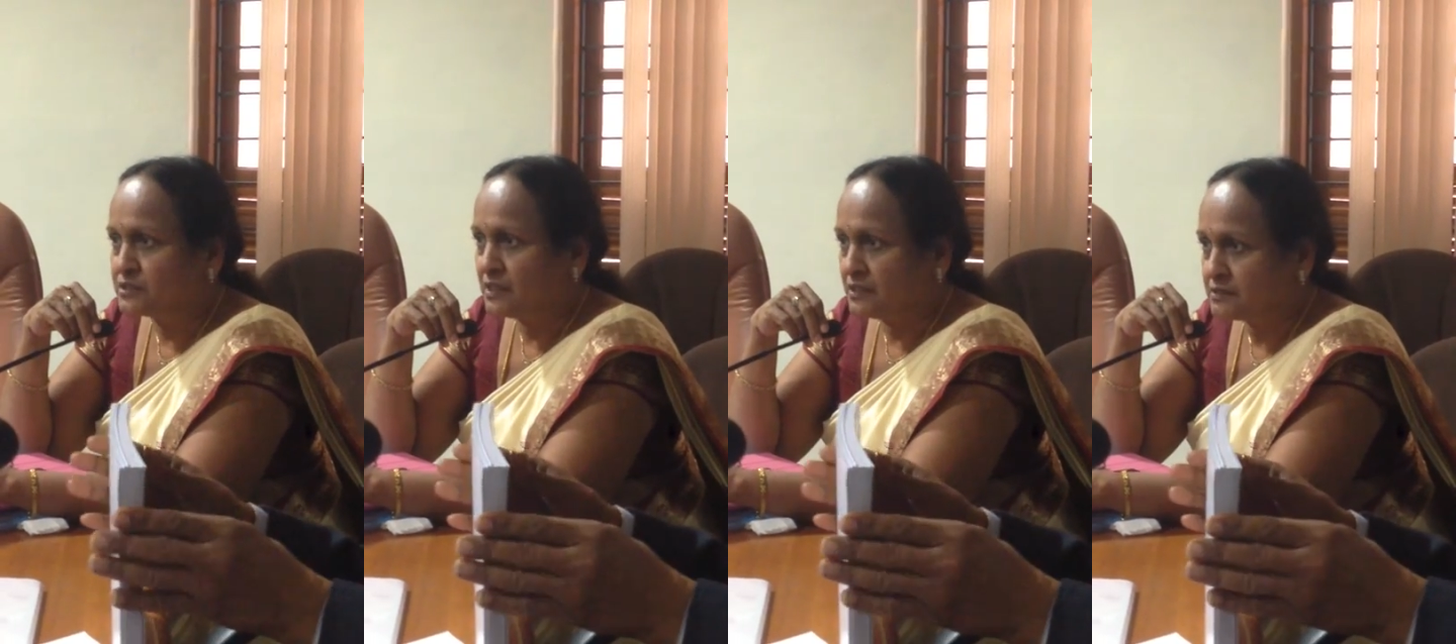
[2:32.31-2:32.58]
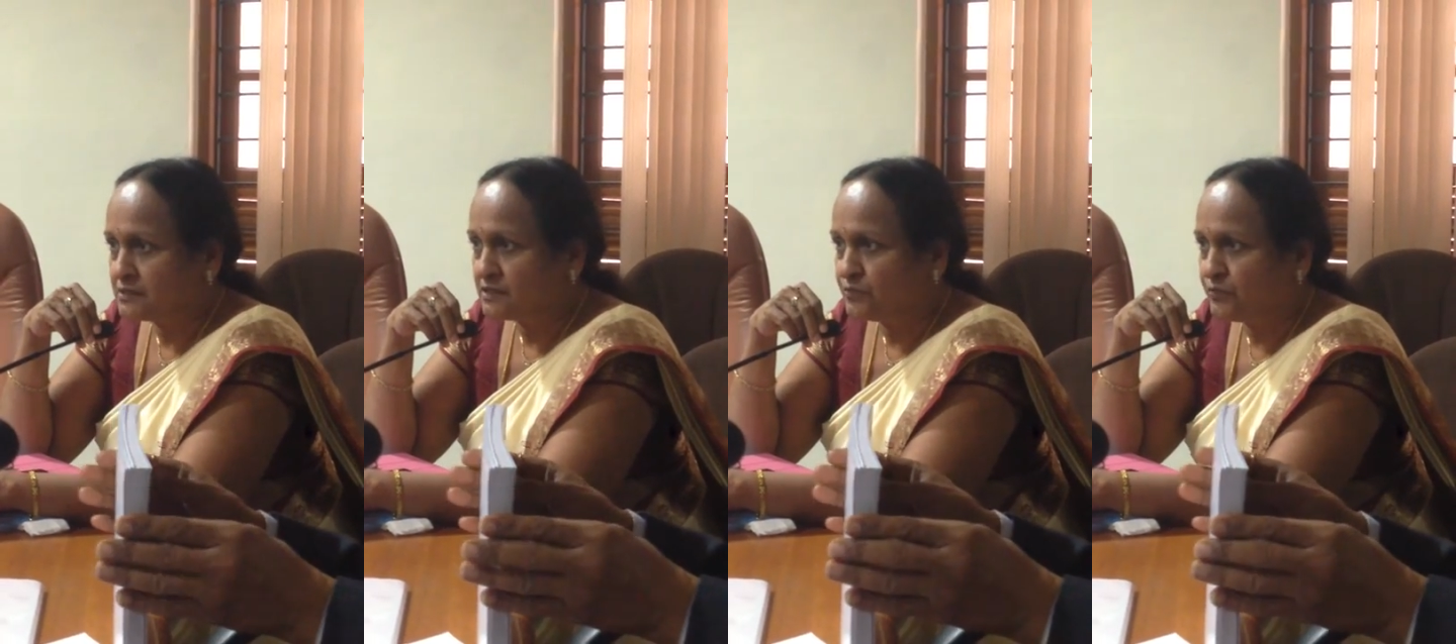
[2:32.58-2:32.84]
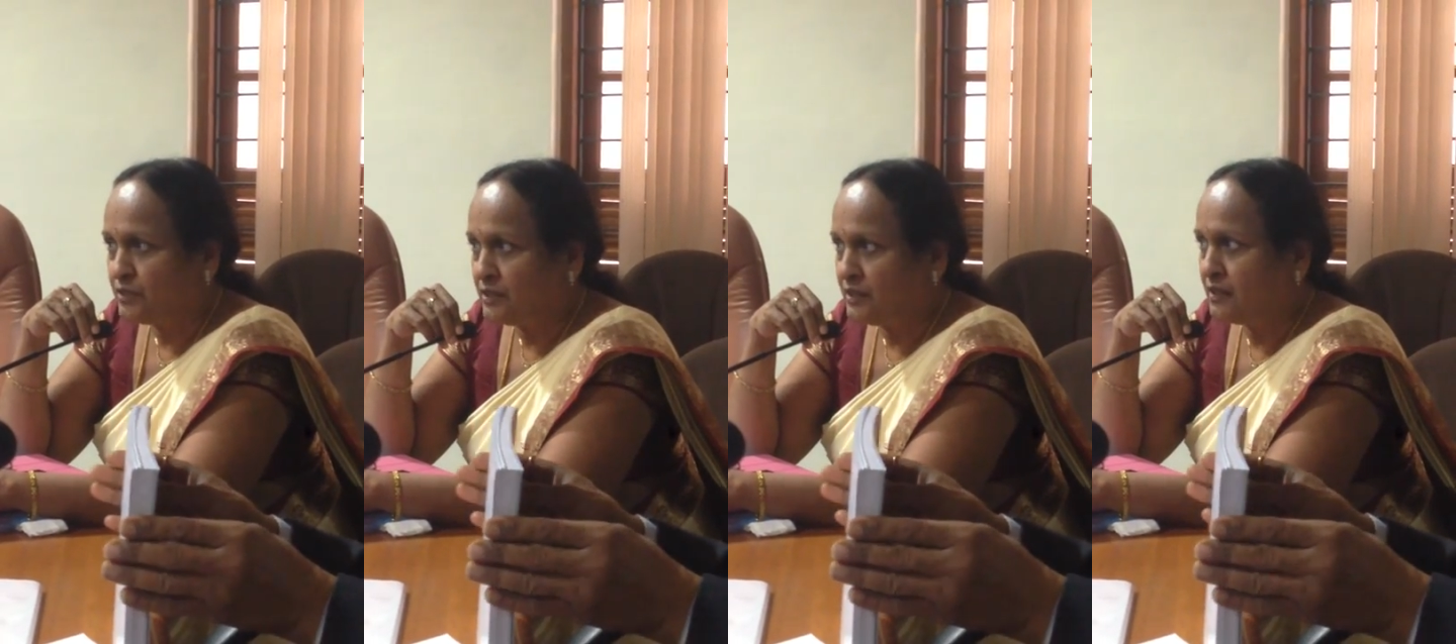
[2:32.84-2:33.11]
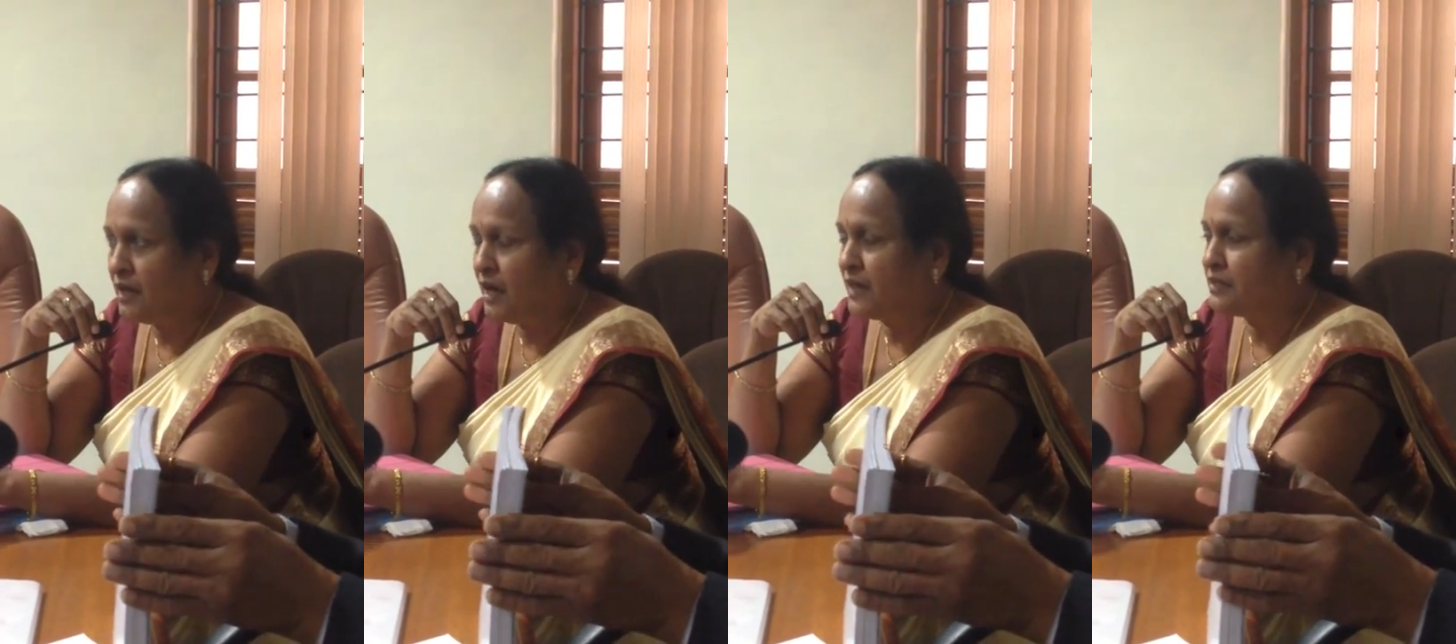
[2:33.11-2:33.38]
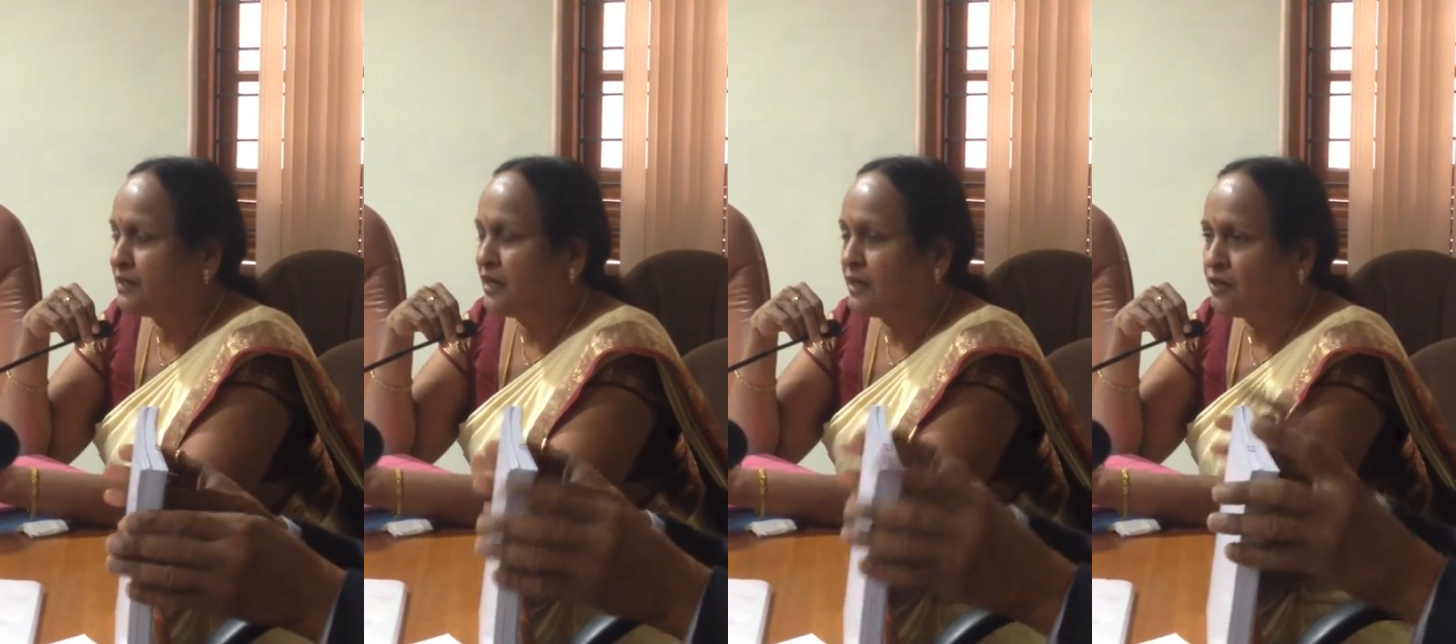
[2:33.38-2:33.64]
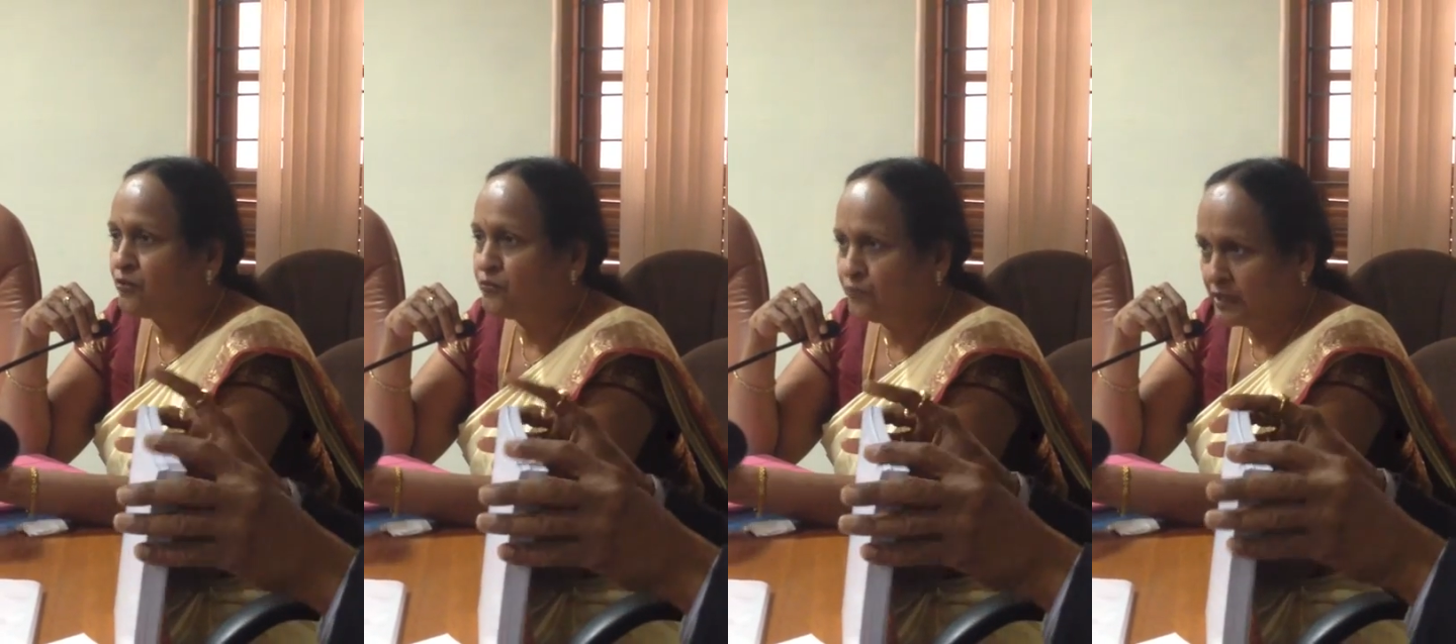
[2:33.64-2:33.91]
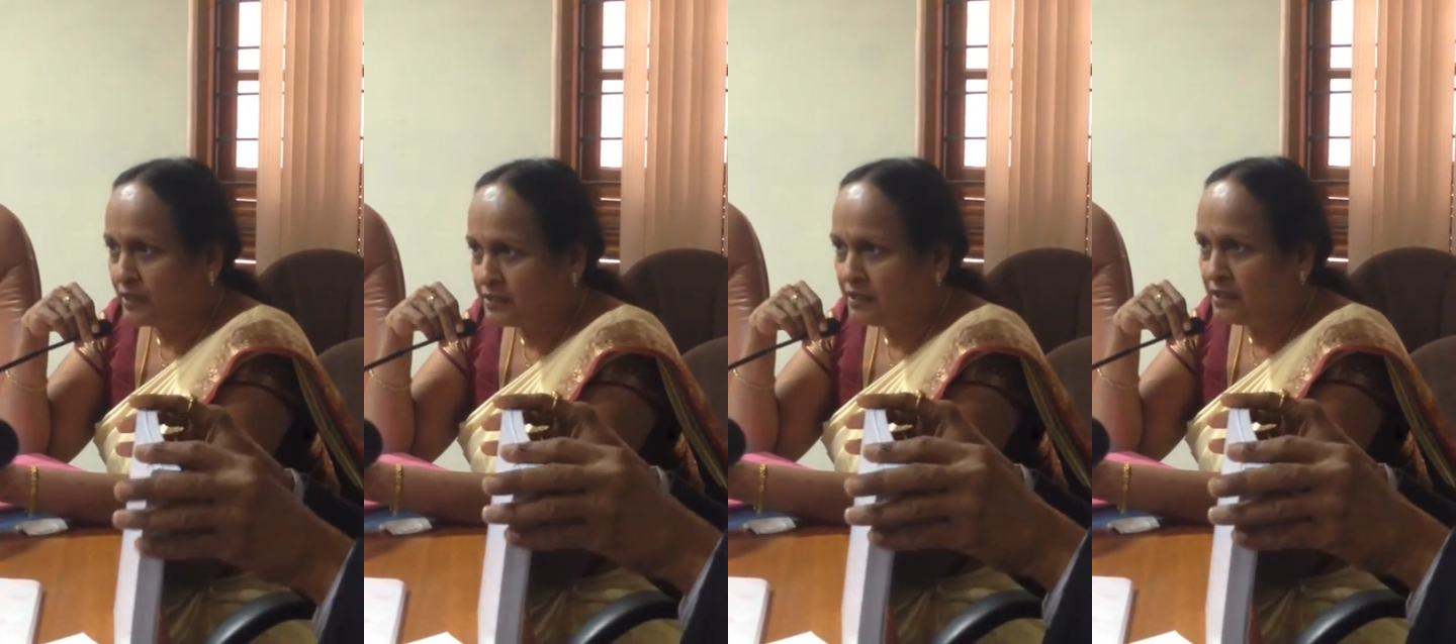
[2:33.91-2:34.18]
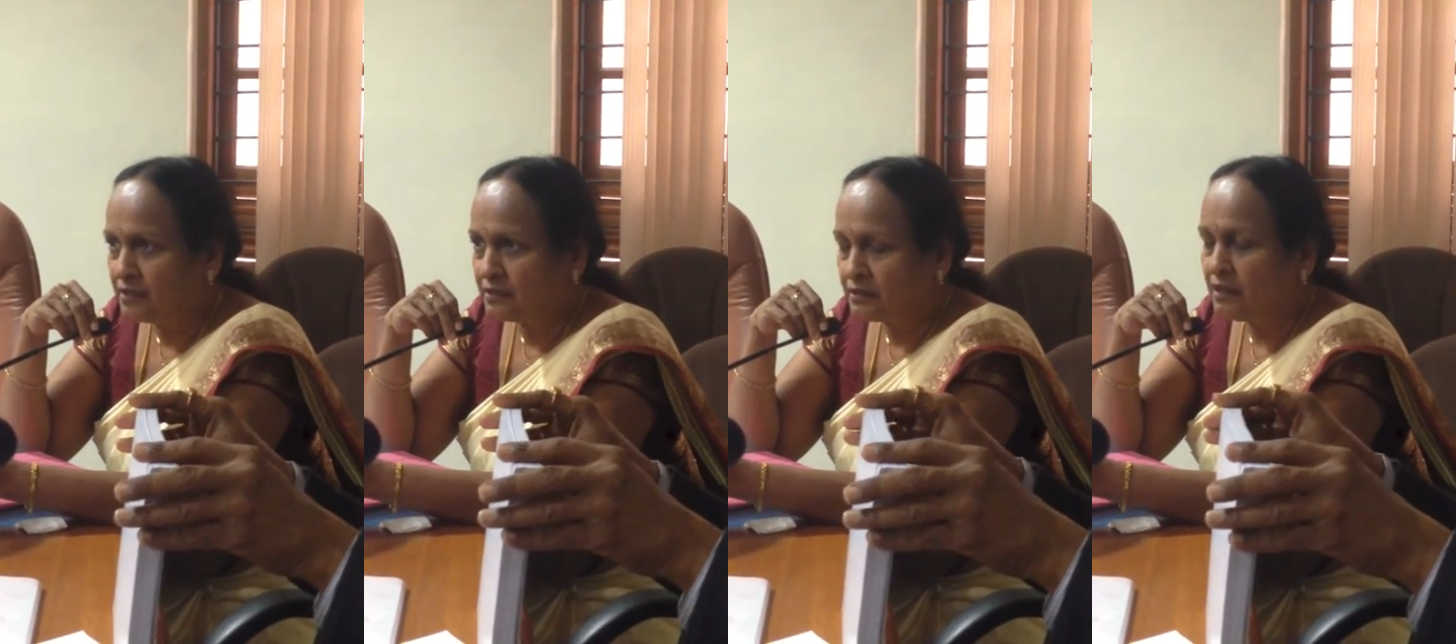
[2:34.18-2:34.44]
successfully at the end of 1
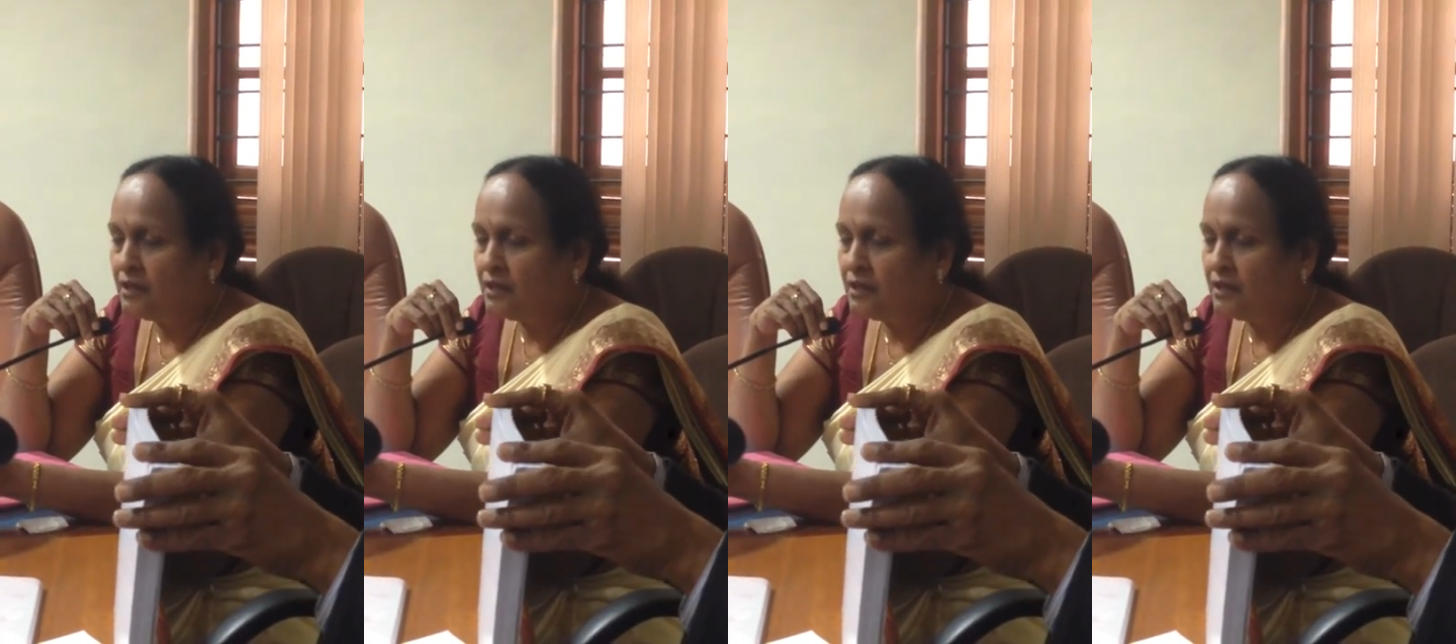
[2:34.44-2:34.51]
year,